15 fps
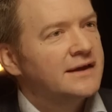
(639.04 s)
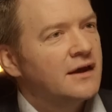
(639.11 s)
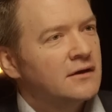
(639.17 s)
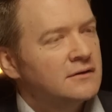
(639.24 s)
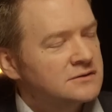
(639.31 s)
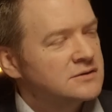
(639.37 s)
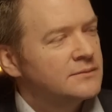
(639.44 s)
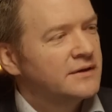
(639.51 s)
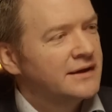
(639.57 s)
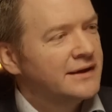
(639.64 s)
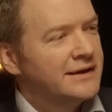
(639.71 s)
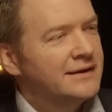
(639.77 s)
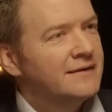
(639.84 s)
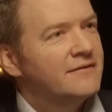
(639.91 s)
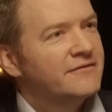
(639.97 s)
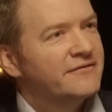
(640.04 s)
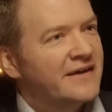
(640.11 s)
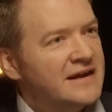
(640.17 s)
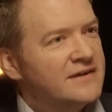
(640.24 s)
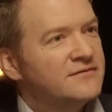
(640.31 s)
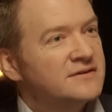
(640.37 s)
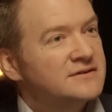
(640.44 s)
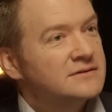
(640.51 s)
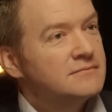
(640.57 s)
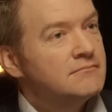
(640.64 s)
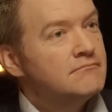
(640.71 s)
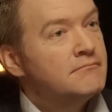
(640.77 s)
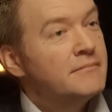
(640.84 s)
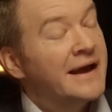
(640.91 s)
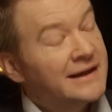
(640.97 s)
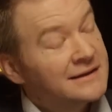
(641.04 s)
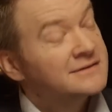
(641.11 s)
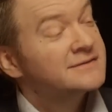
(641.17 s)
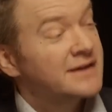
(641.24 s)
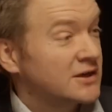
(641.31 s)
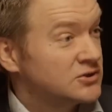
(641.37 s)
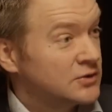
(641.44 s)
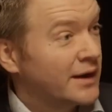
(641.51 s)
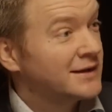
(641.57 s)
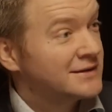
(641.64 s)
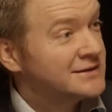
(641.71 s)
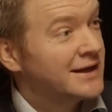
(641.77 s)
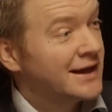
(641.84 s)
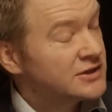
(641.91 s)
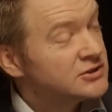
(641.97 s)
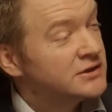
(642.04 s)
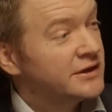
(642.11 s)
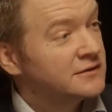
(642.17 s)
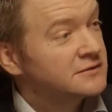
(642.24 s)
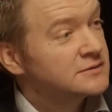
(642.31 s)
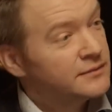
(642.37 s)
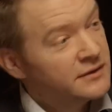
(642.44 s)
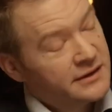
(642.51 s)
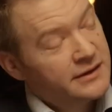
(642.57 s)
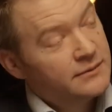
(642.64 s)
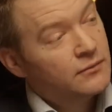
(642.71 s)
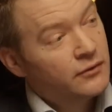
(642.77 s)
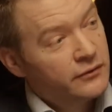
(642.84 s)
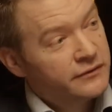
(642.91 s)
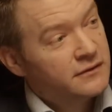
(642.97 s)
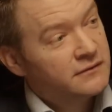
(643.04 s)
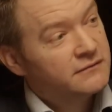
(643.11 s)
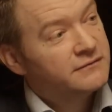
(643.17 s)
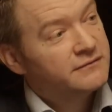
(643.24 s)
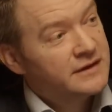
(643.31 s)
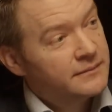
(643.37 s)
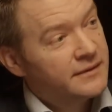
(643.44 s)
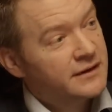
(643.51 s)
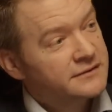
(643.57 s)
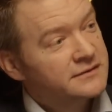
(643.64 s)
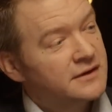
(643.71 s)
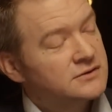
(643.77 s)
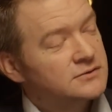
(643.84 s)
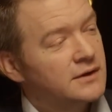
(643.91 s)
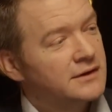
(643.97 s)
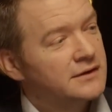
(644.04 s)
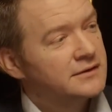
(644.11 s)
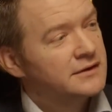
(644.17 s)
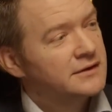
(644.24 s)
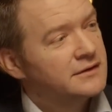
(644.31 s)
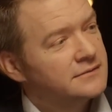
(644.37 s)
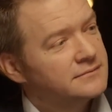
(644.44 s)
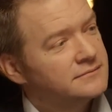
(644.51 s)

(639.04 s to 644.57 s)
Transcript: it ultimately favours male sexuality actually ultimately more than female sexuality.